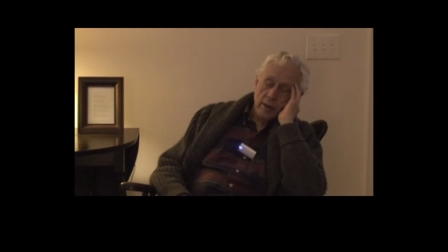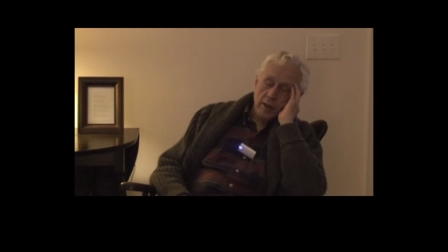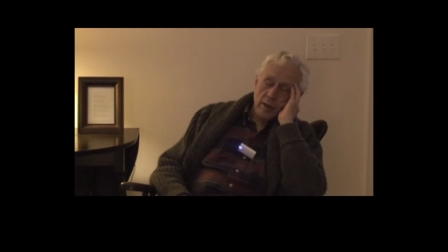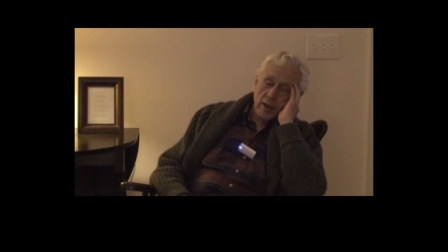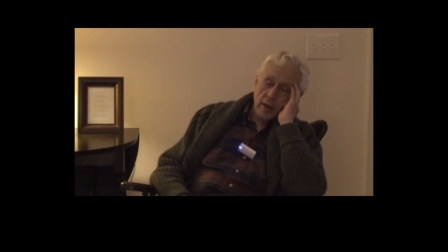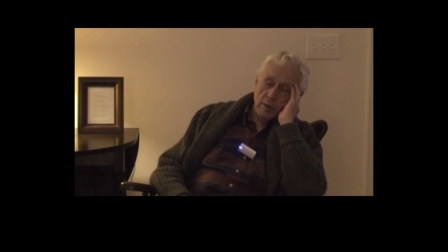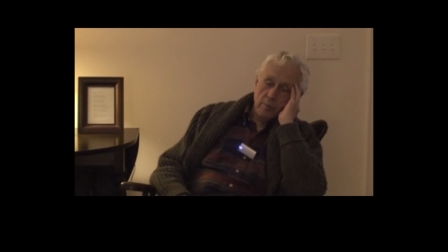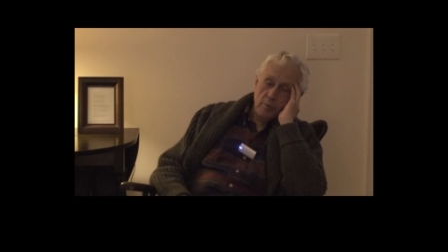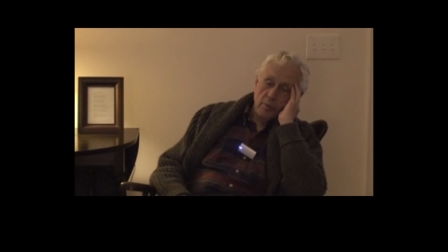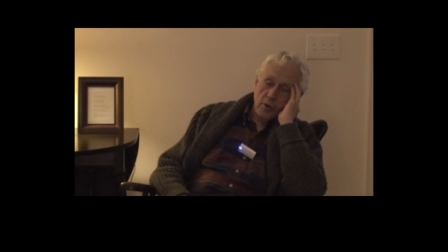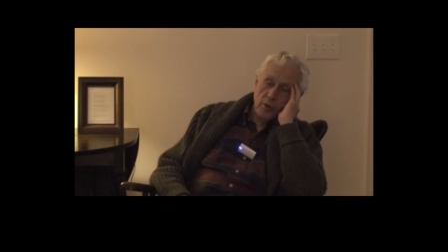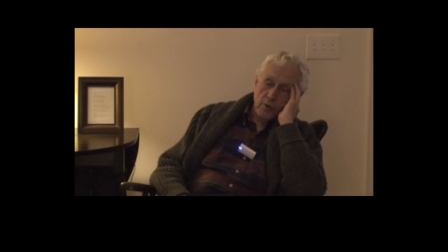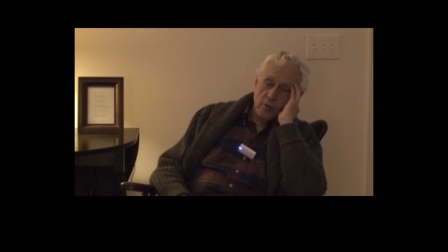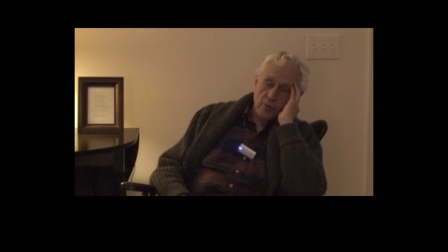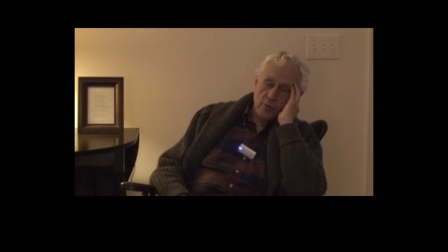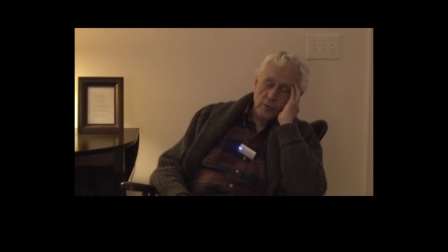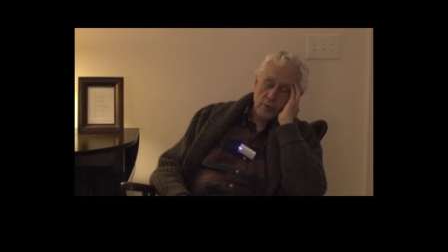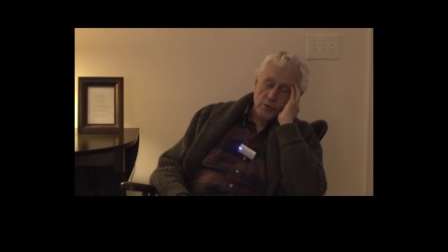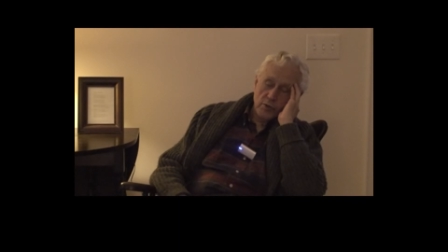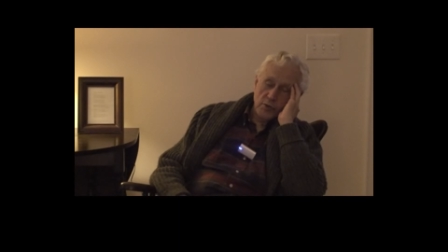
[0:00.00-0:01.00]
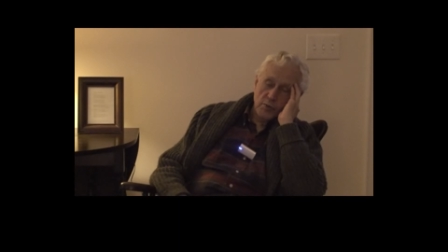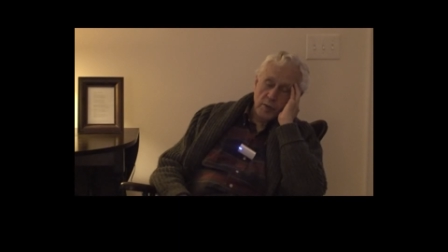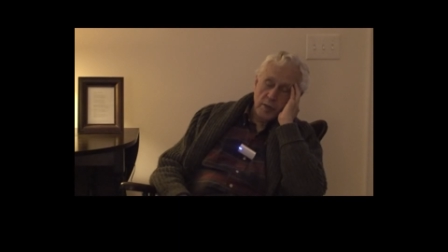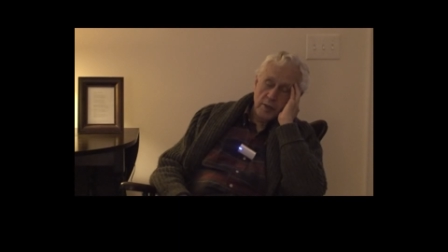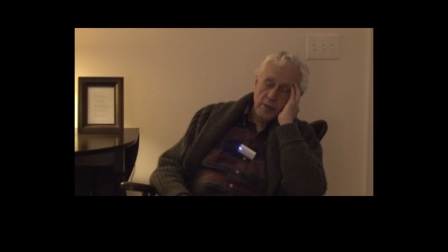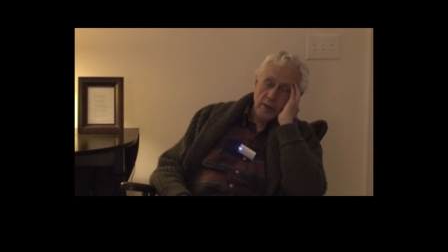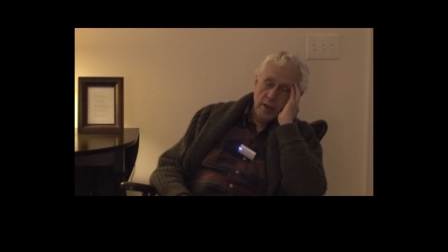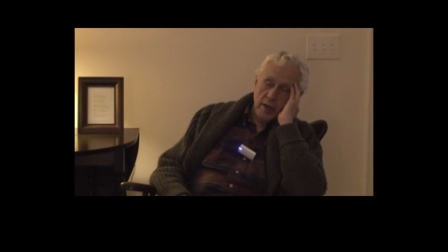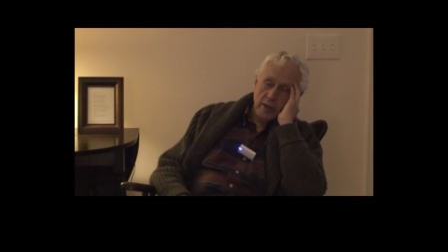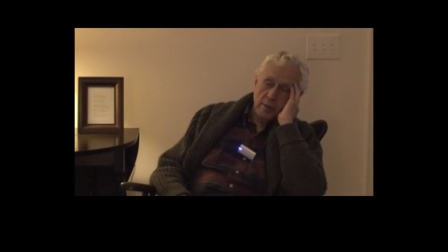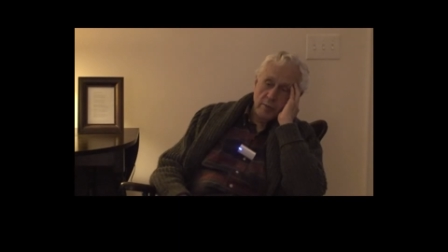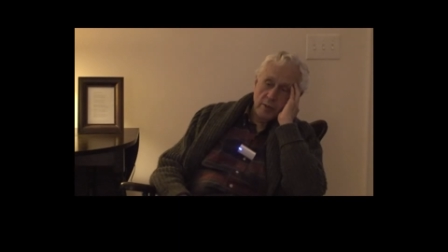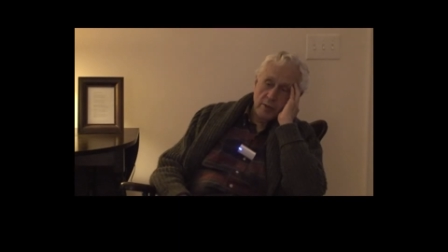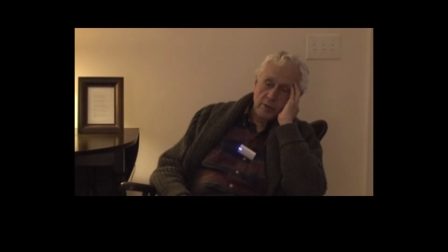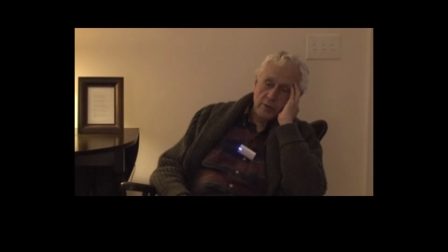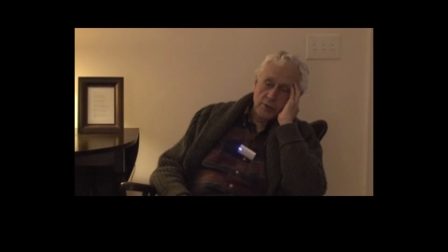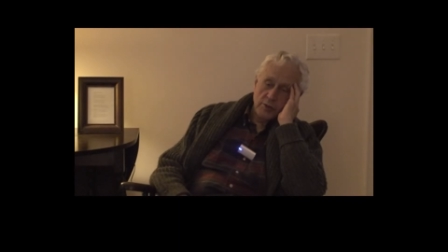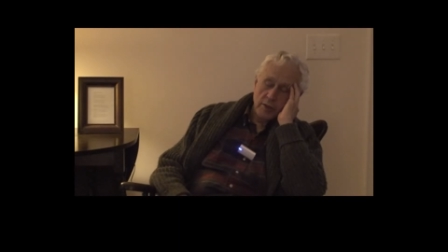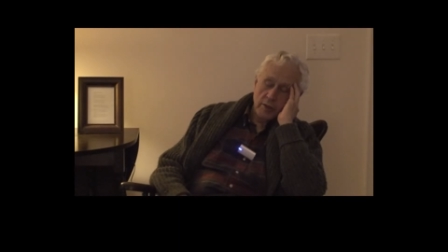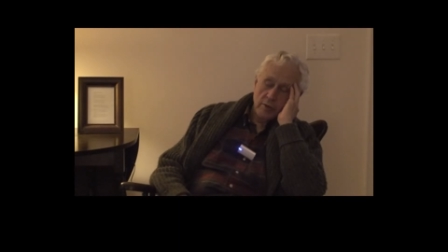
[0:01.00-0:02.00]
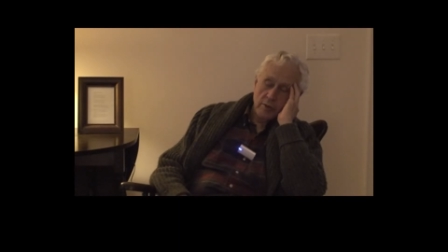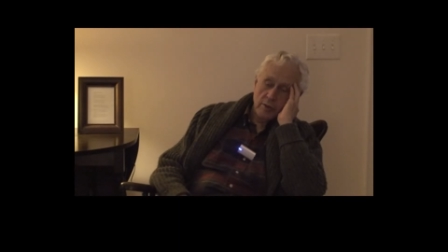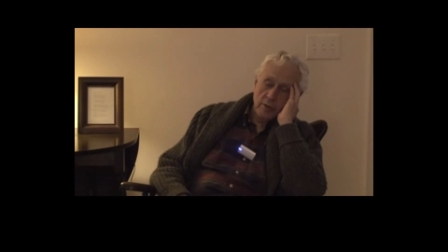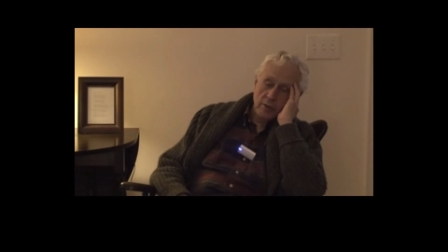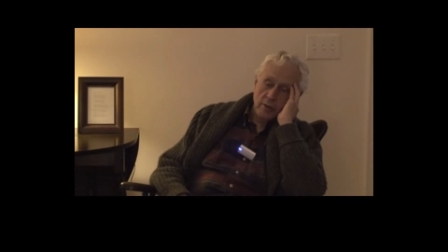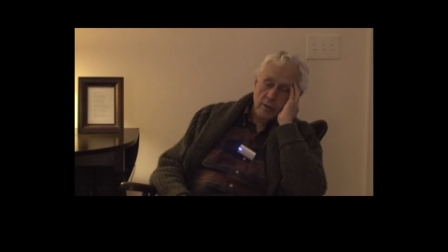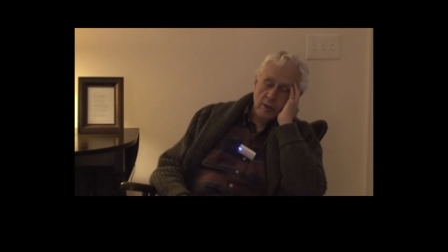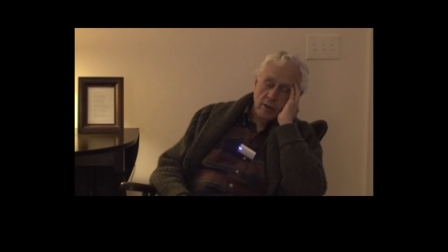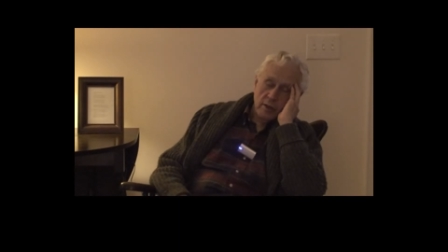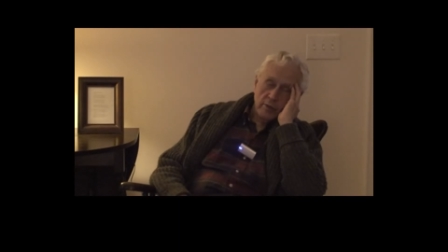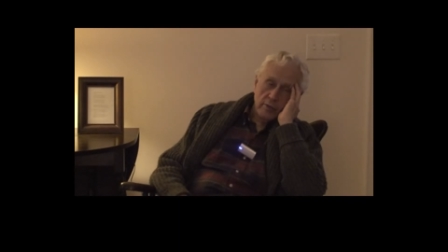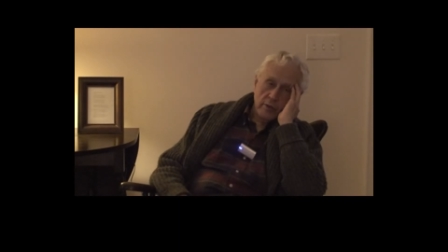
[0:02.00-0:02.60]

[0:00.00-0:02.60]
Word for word: he and I both would spend time in the summer